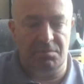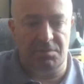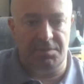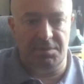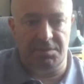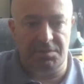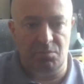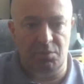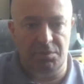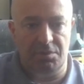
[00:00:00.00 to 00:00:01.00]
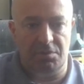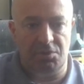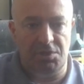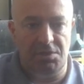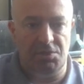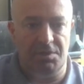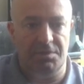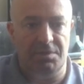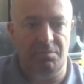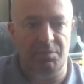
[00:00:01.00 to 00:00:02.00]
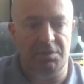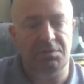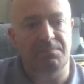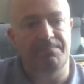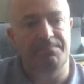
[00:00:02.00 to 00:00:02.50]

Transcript: This would not change anything, but